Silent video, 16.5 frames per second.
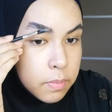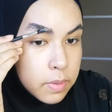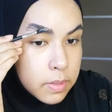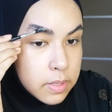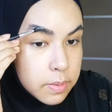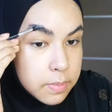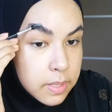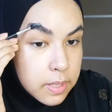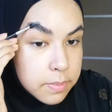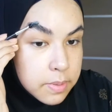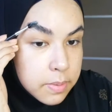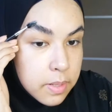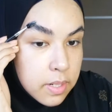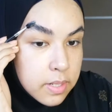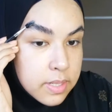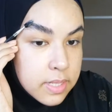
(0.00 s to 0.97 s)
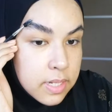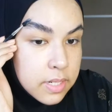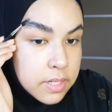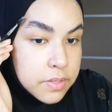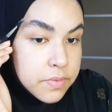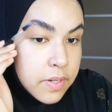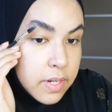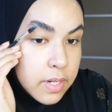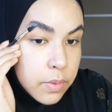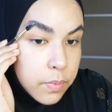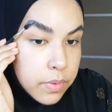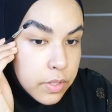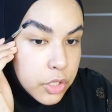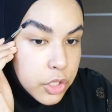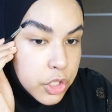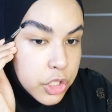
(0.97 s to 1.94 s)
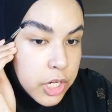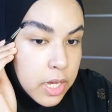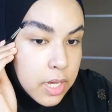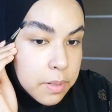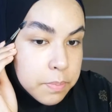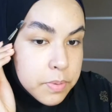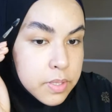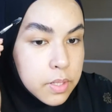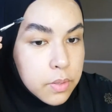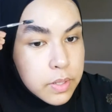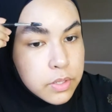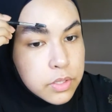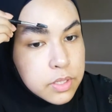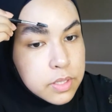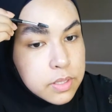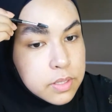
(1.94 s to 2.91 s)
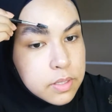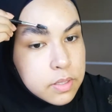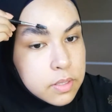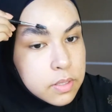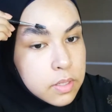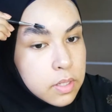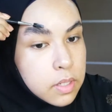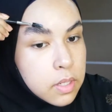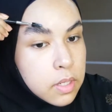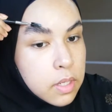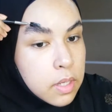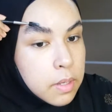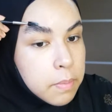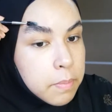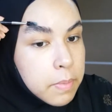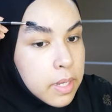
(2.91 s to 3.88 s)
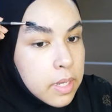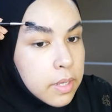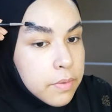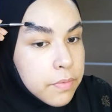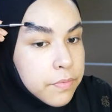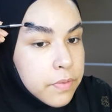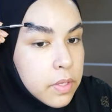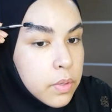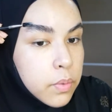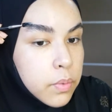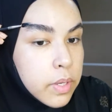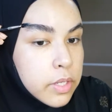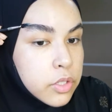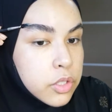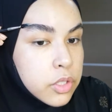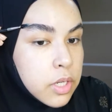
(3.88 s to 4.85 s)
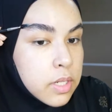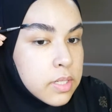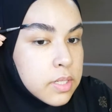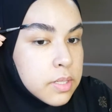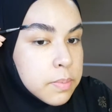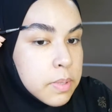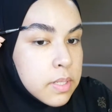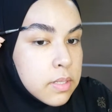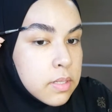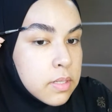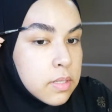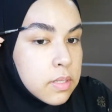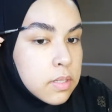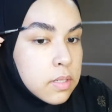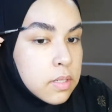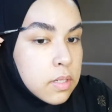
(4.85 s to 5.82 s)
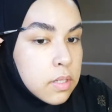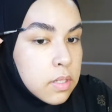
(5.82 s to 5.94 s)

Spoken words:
Sometimes I'm not satisfied with the shape, so I just make a few adjustments.